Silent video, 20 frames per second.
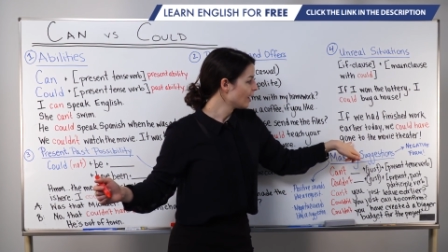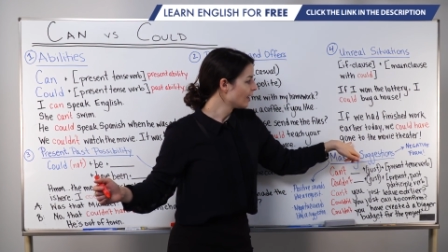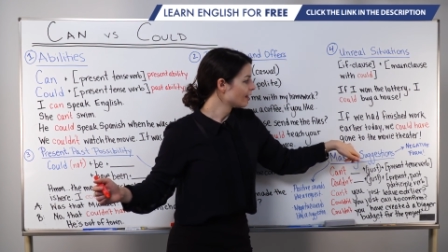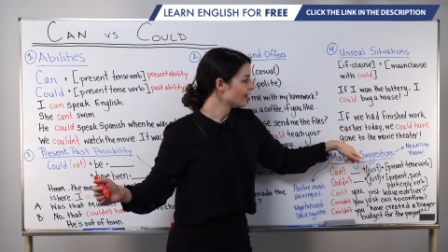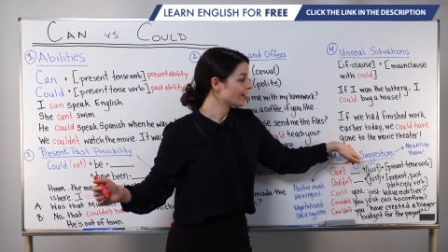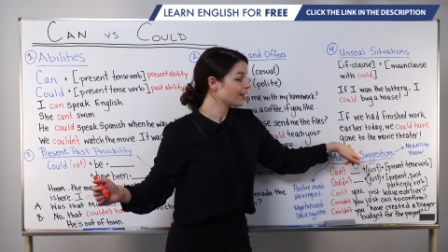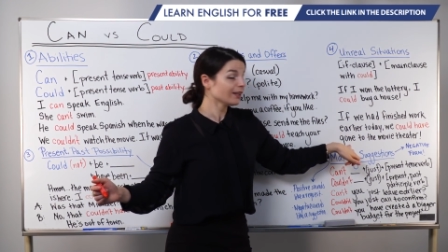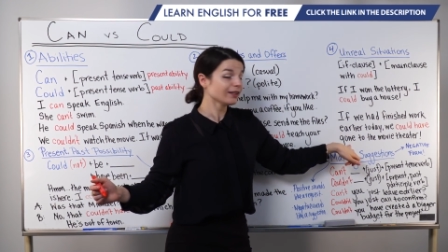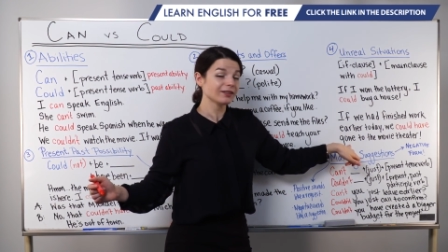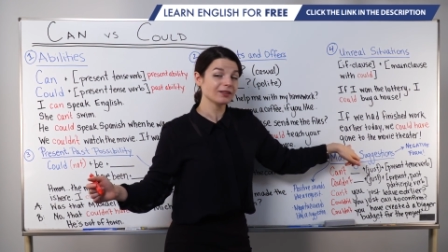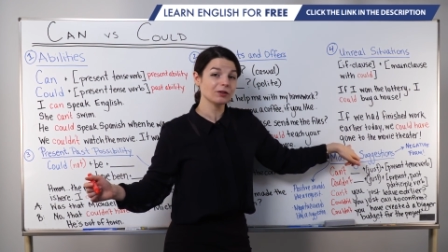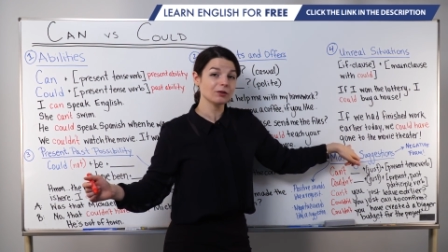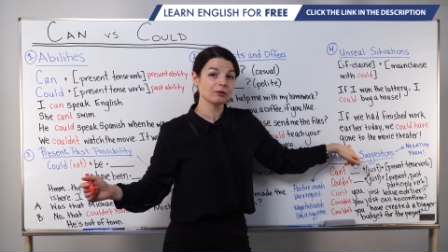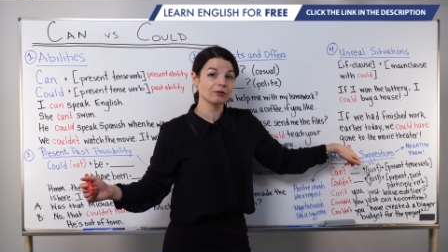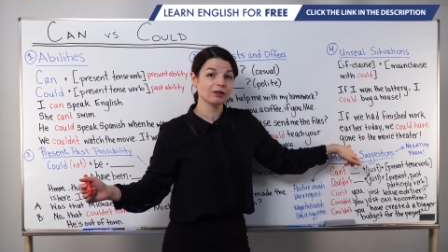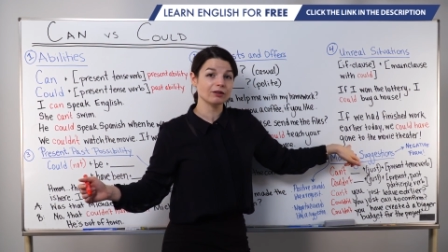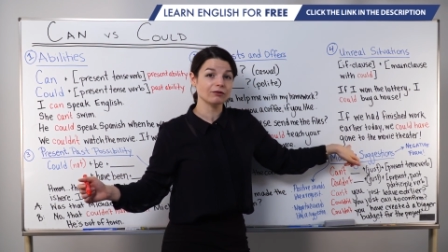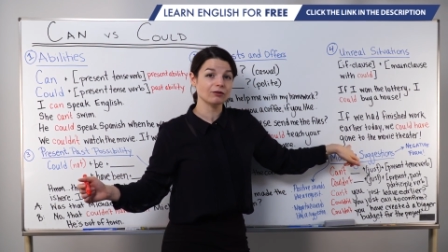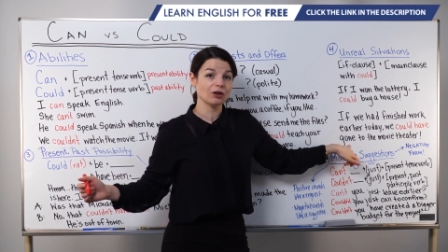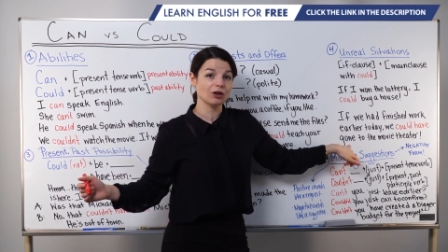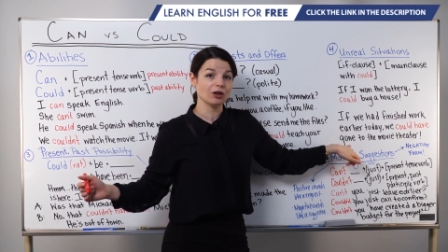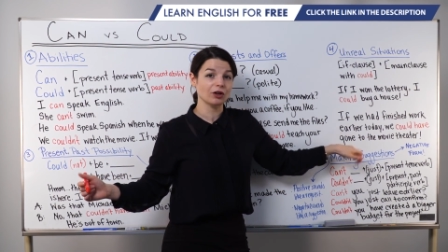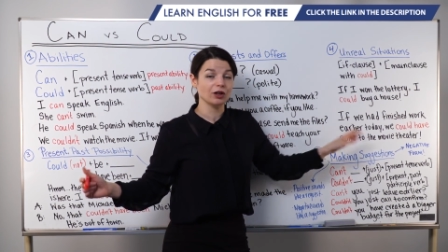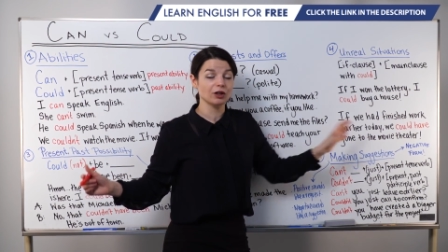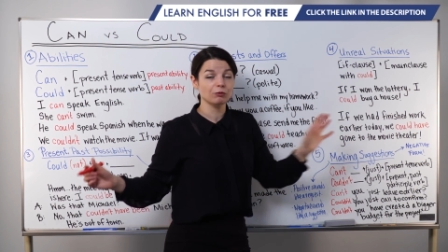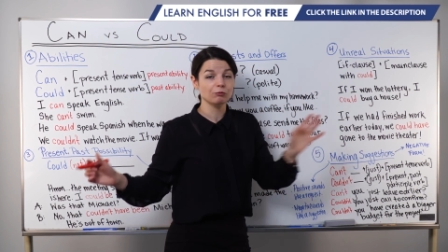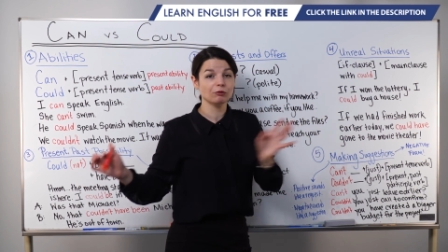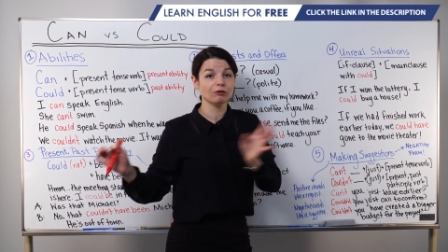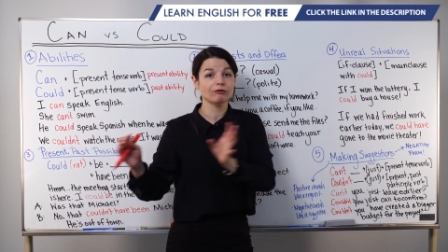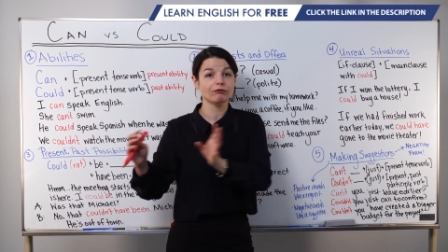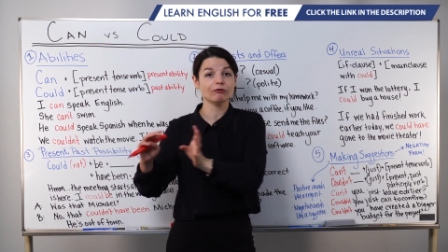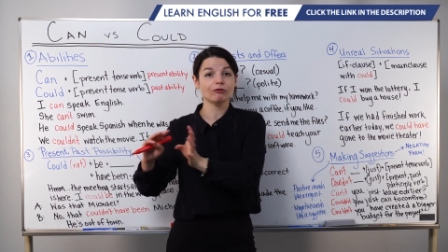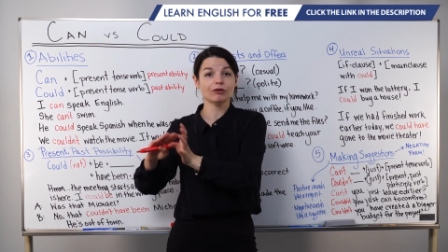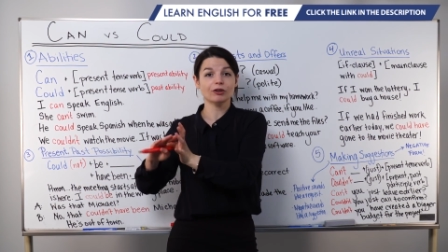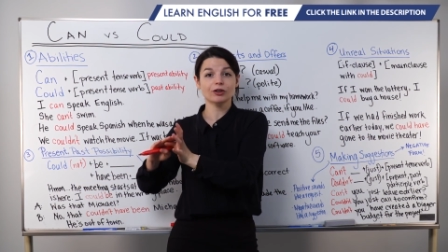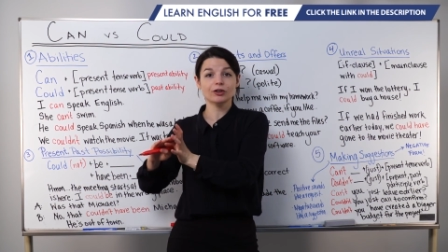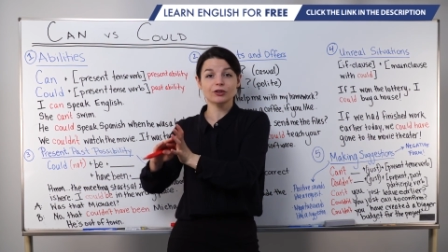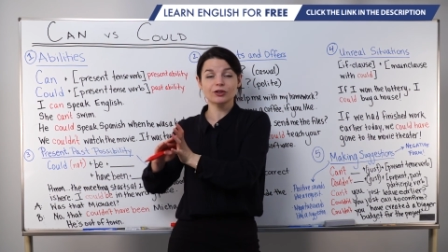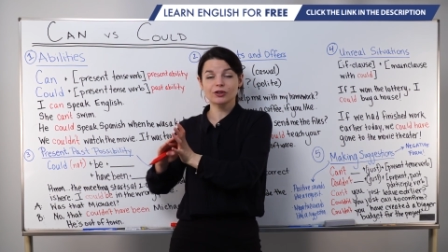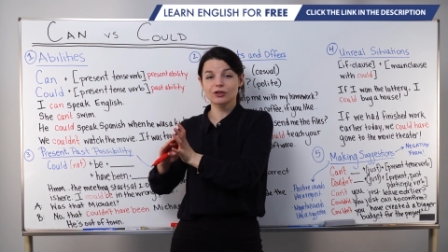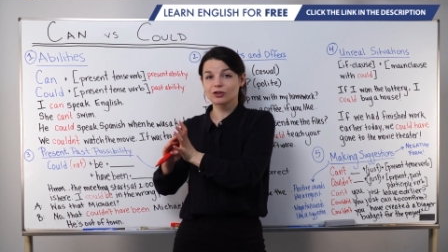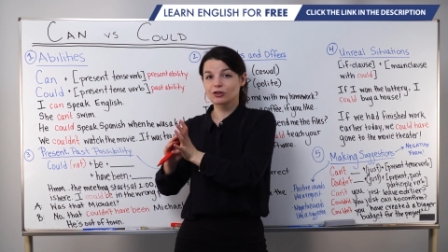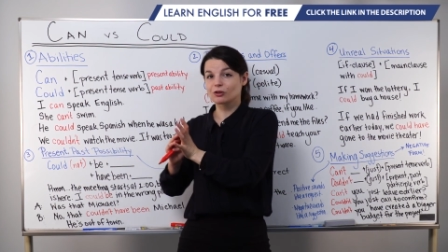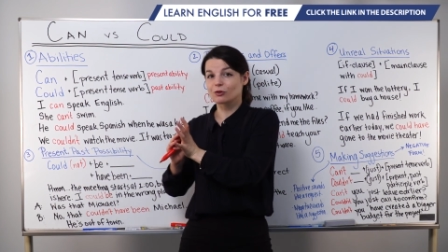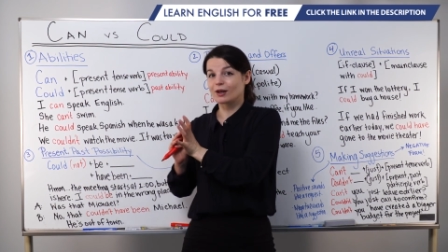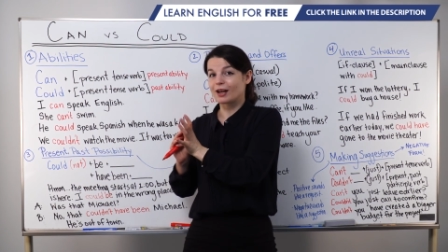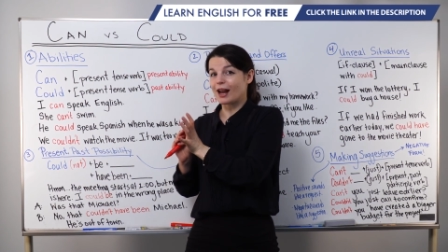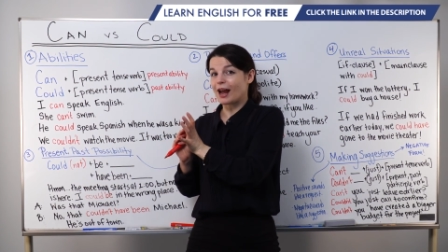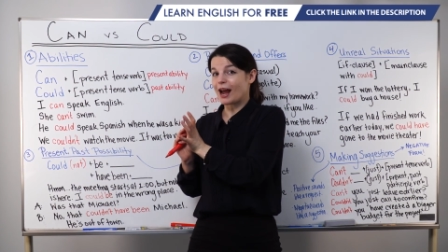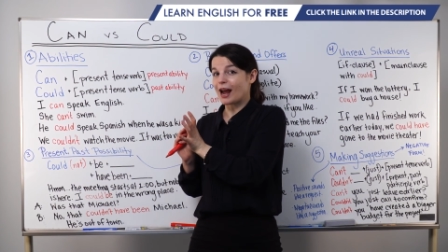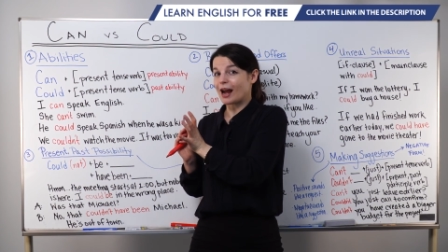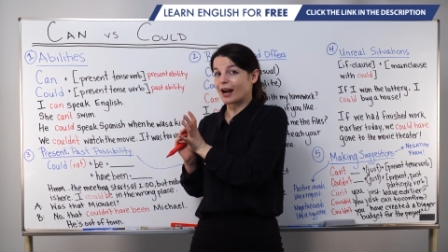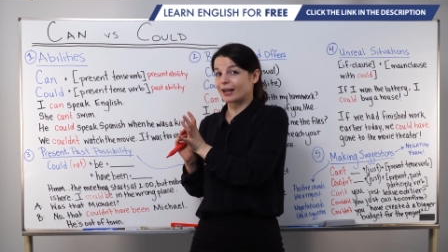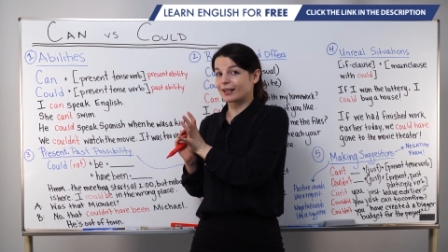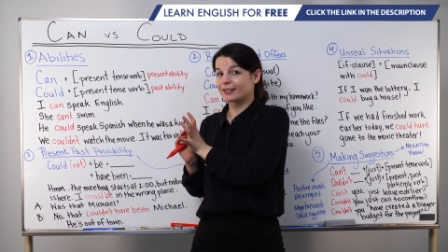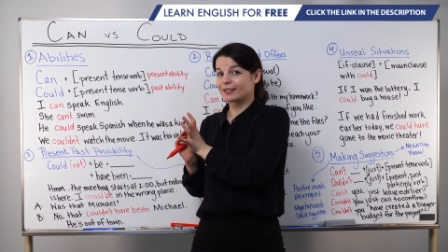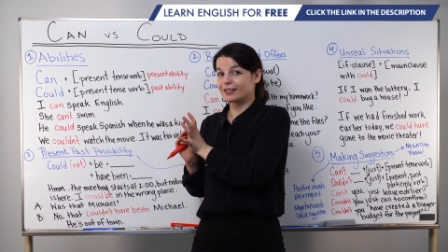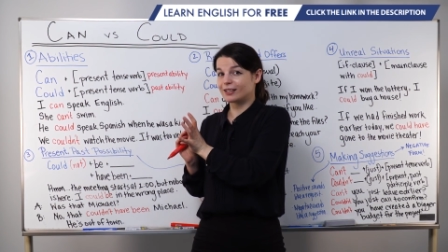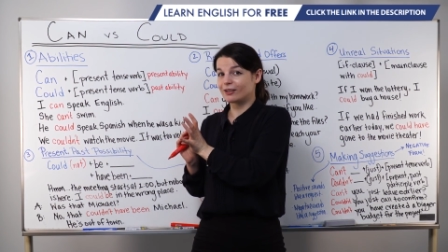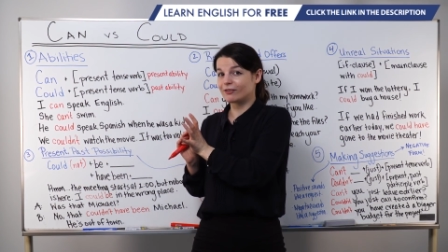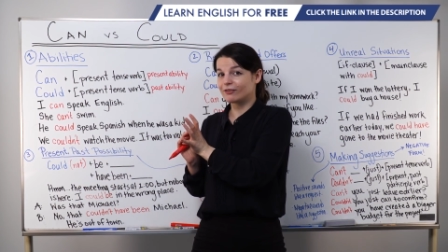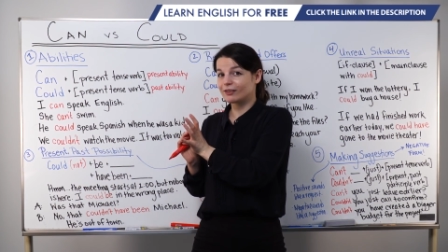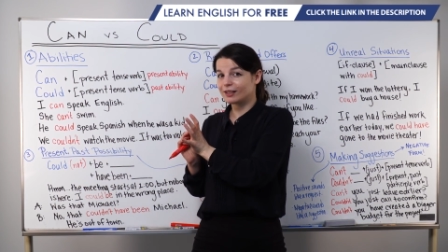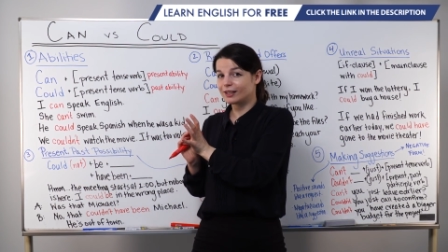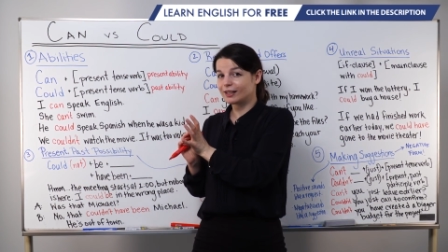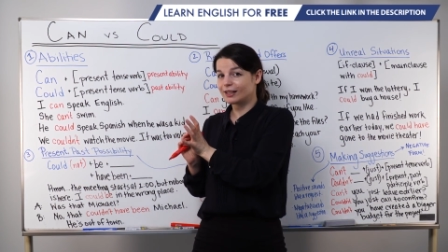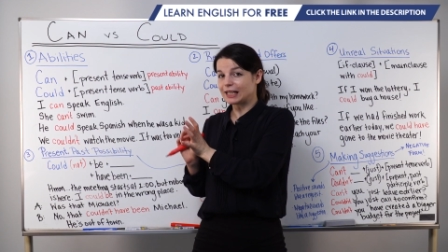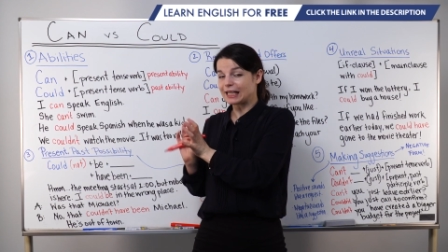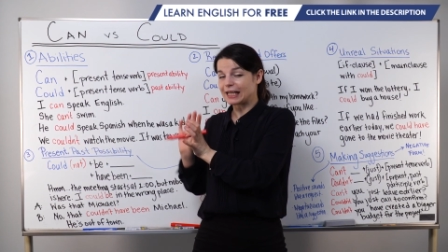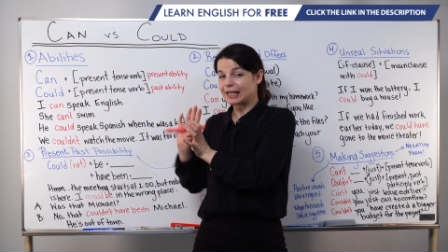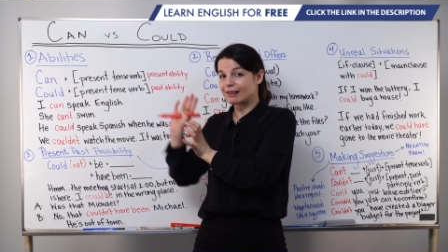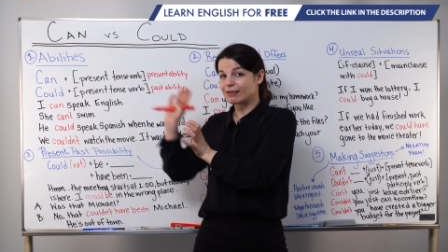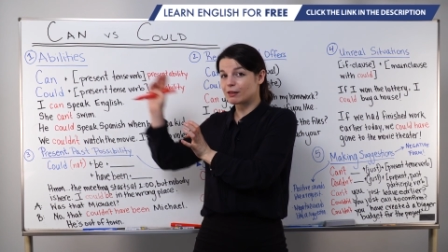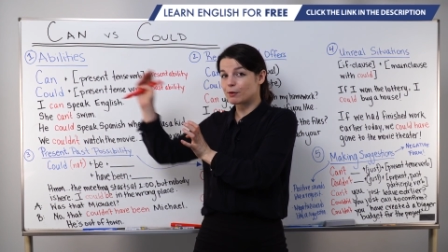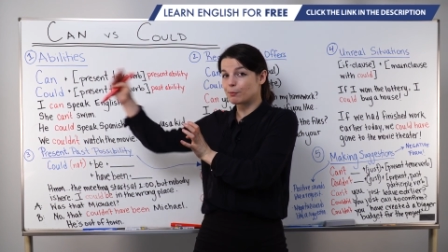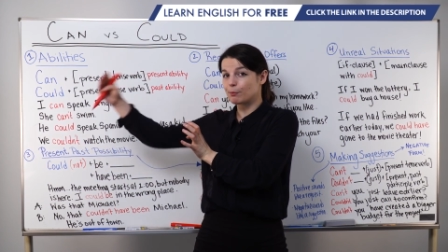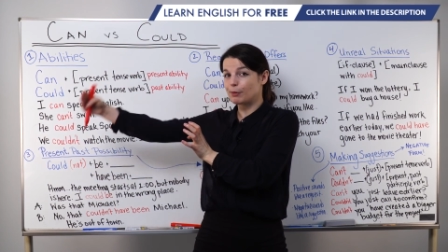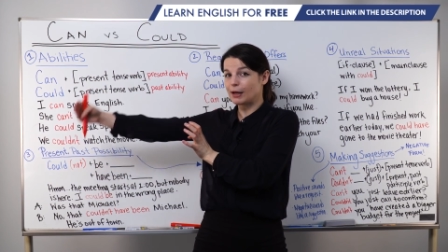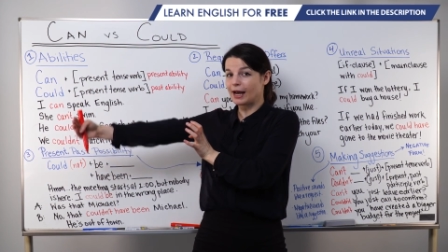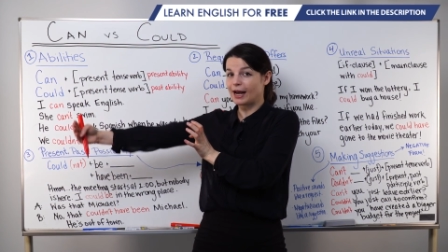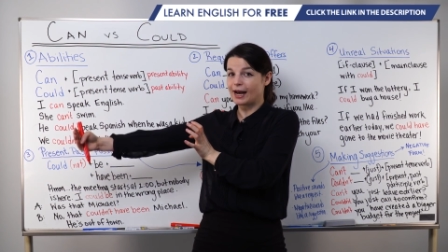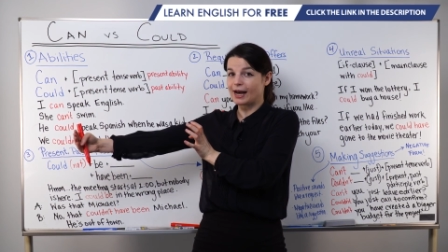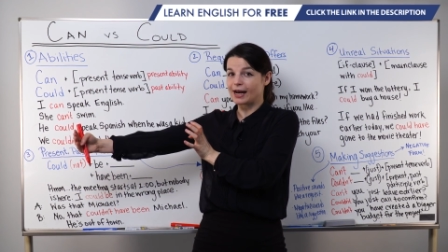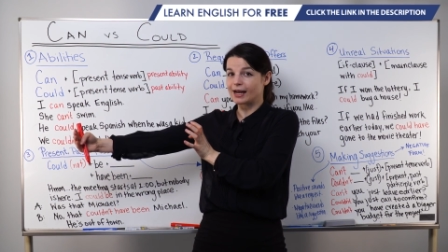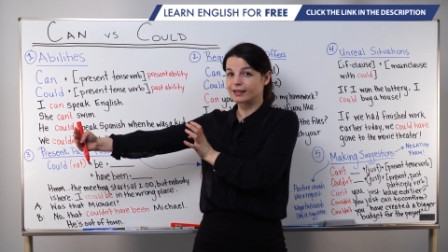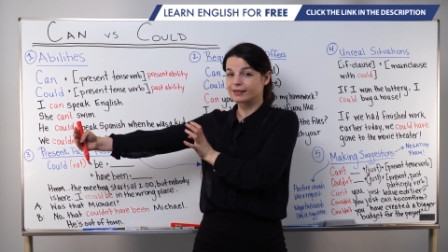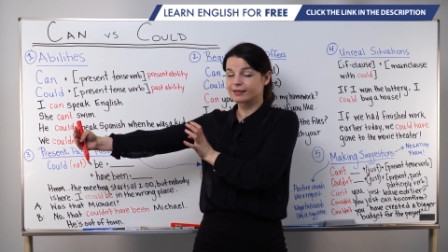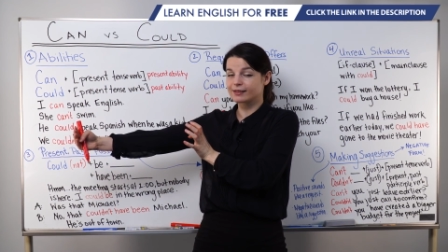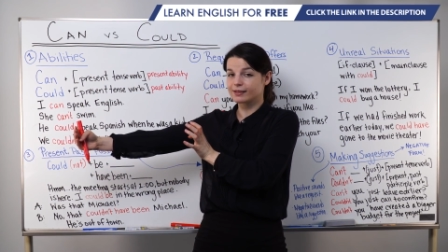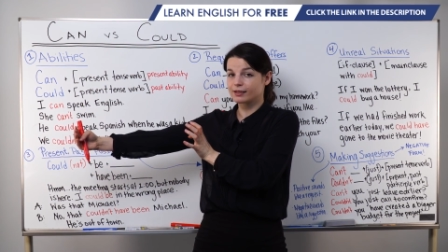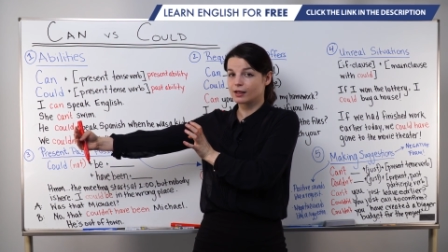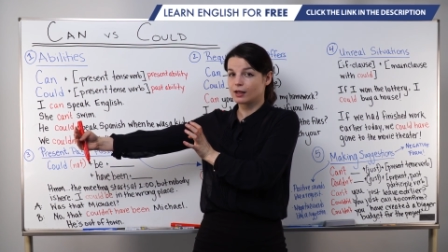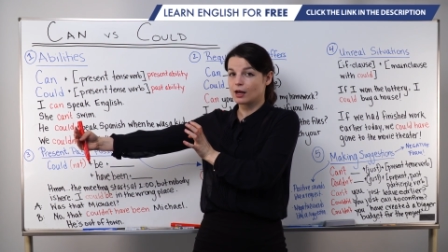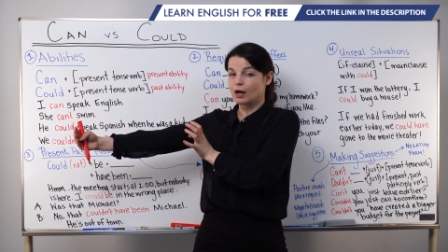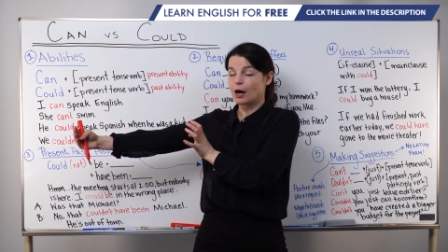This use of could refers to an activity in the past,